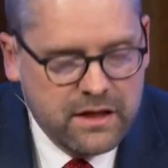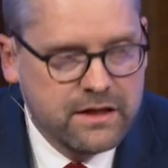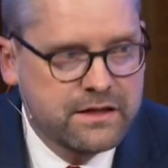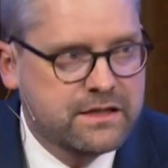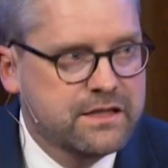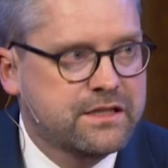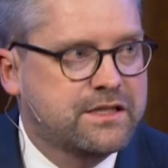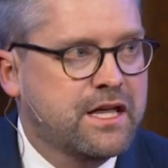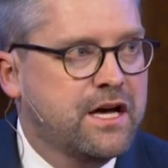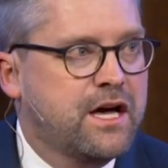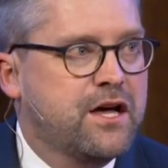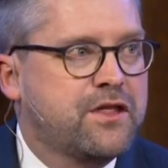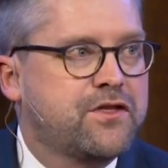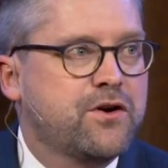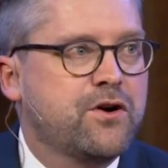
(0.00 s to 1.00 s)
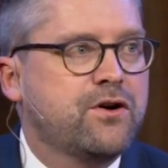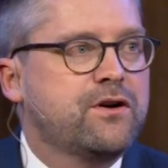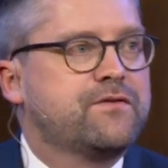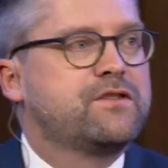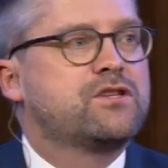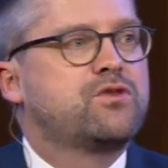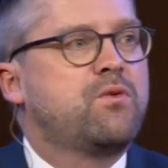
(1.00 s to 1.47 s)
This is the third
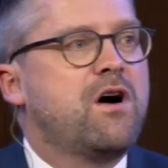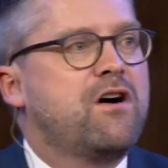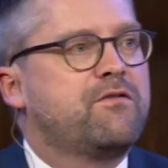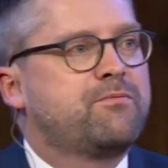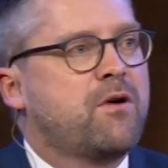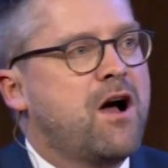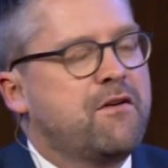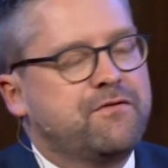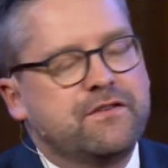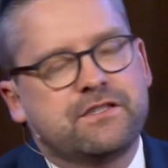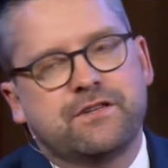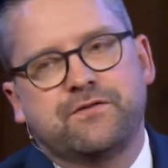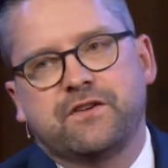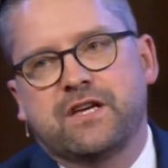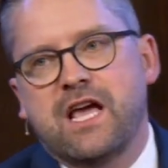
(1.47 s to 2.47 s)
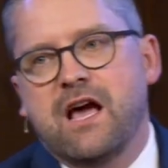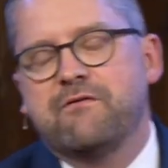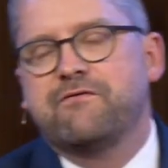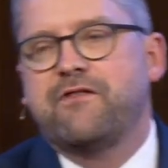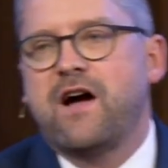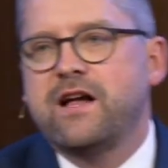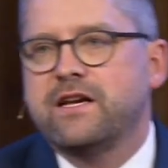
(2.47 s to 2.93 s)
of the 12 prophets. If you can't
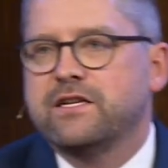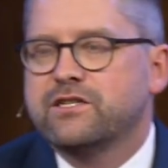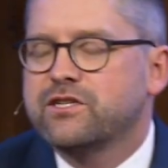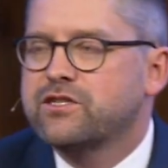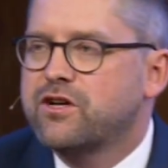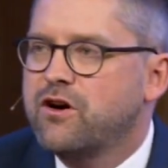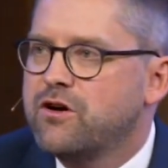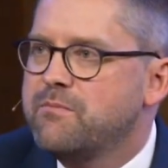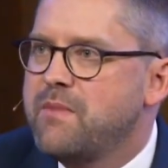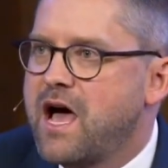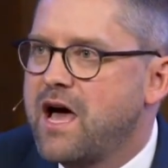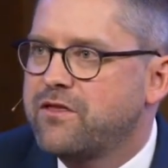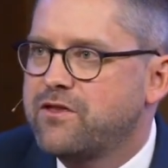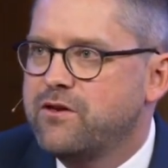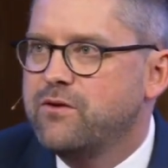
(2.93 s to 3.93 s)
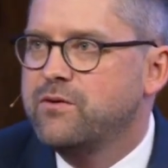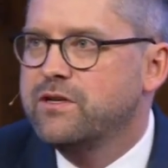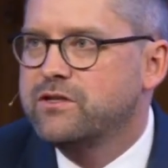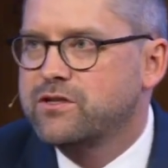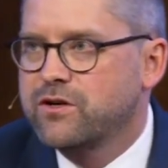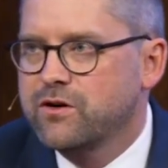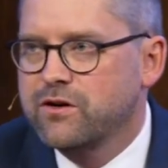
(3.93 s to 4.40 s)
find it, just go to Matthew
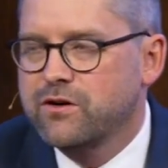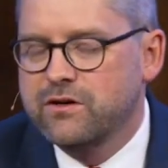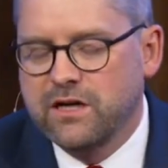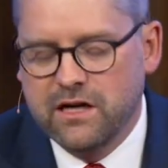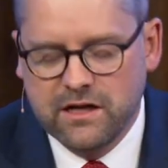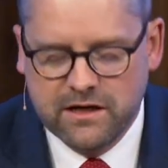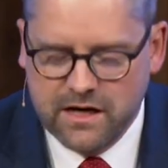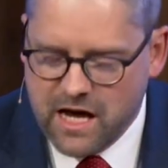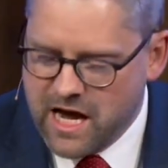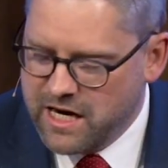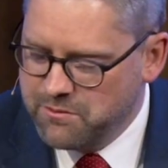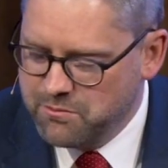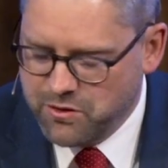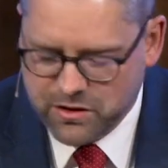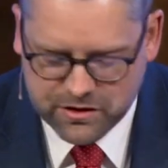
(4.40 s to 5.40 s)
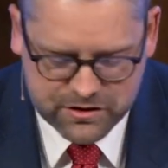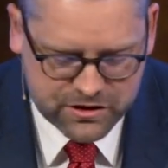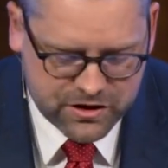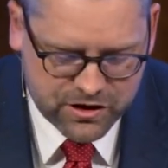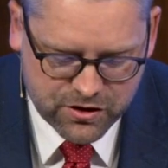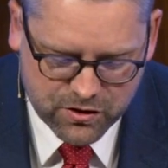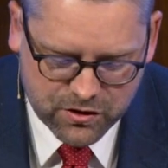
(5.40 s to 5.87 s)
and turn nine books
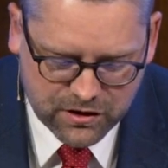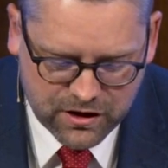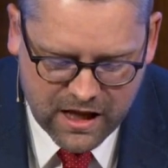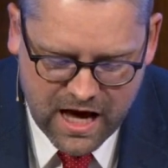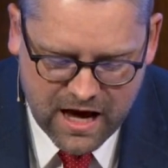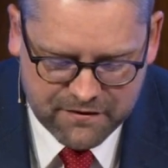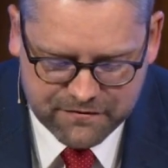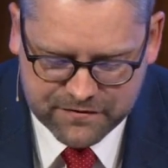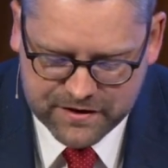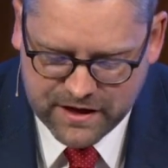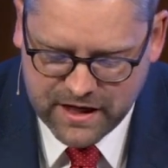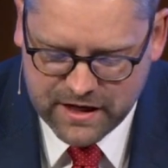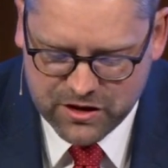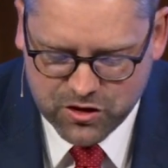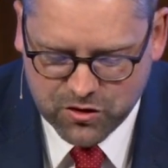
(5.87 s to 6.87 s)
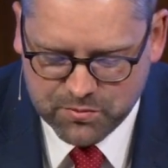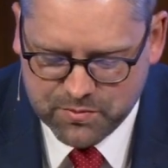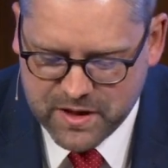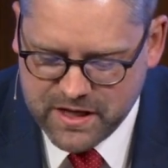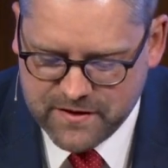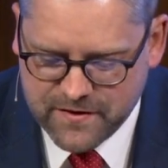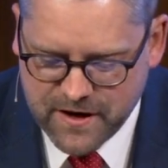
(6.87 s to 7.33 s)
to your left and you'll
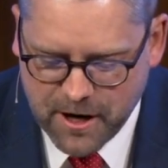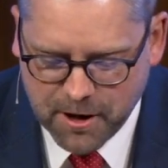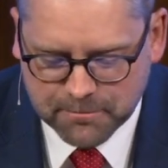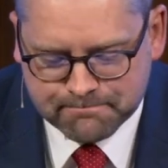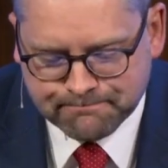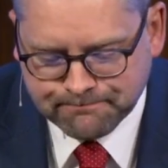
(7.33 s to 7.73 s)
be there.